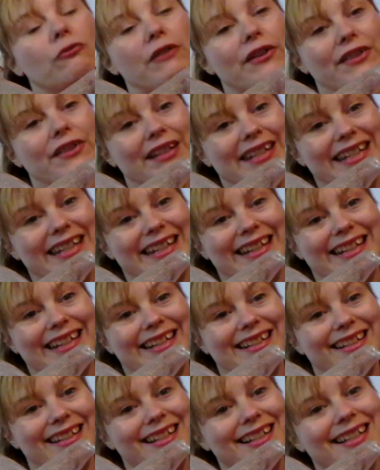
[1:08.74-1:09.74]
where the
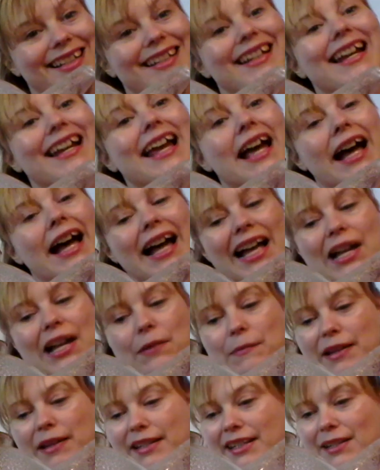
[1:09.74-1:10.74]
tea is.
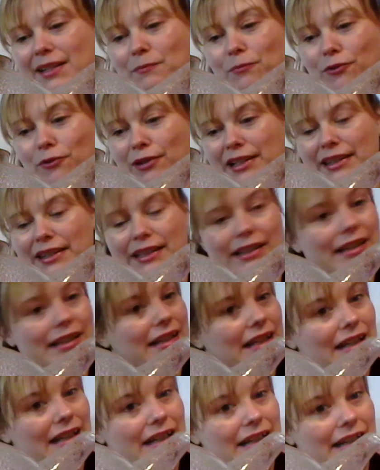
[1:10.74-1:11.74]
And um, at some point, the
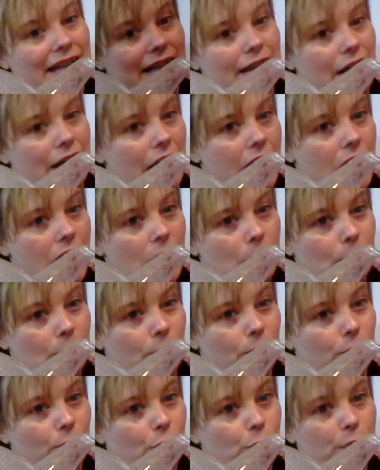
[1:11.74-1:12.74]
tea
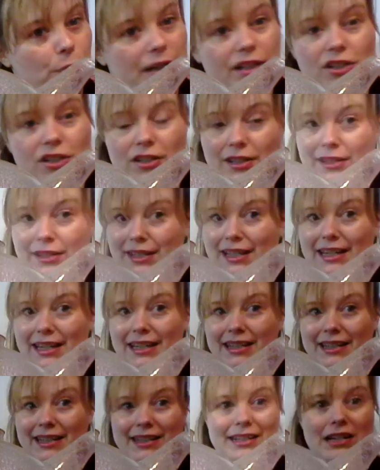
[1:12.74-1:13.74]
um, will reach
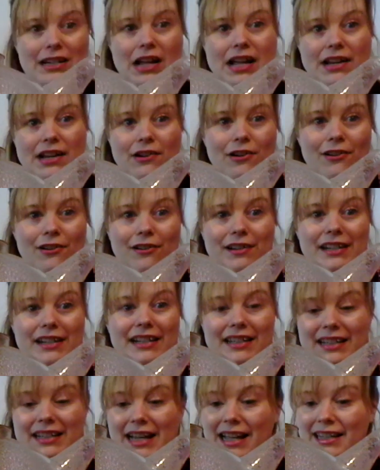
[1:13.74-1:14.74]
the desired
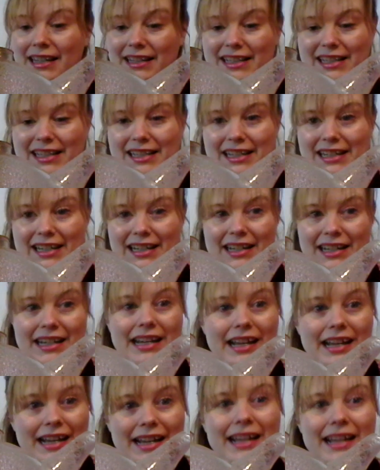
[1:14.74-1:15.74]

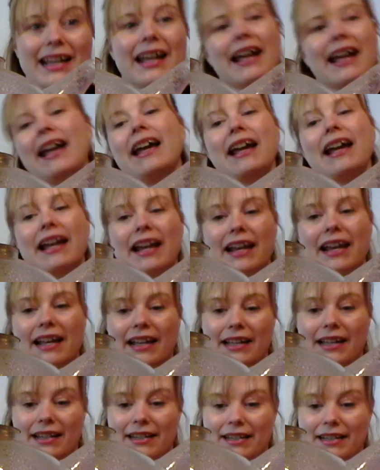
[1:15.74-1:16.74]
intensity.
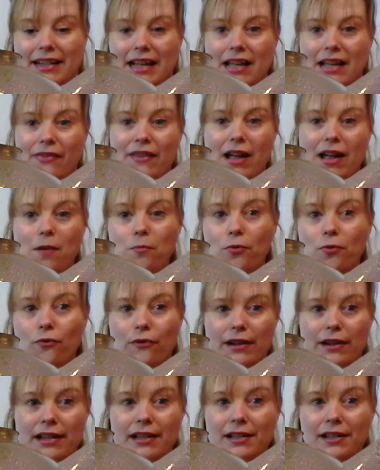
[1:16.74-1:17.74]
And at that
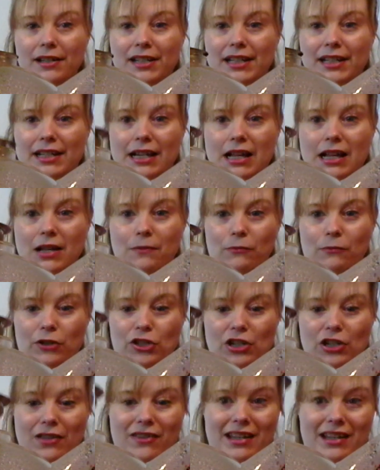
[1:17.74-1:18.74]
point, um,
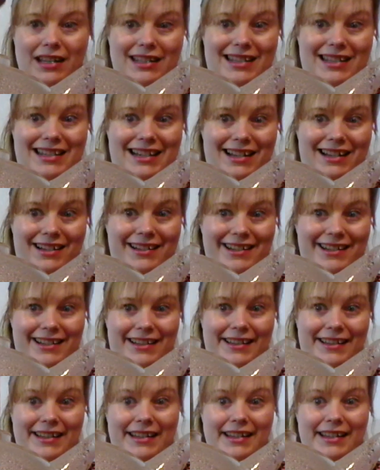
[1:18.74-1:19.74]
which I think it's
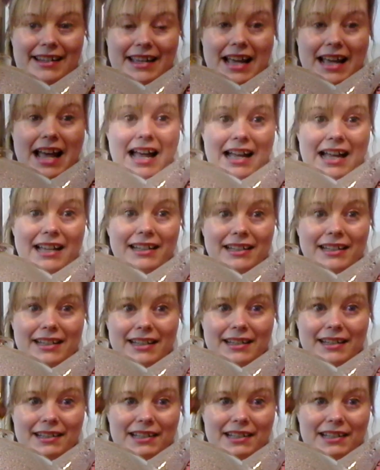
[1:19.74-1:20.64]
actually at,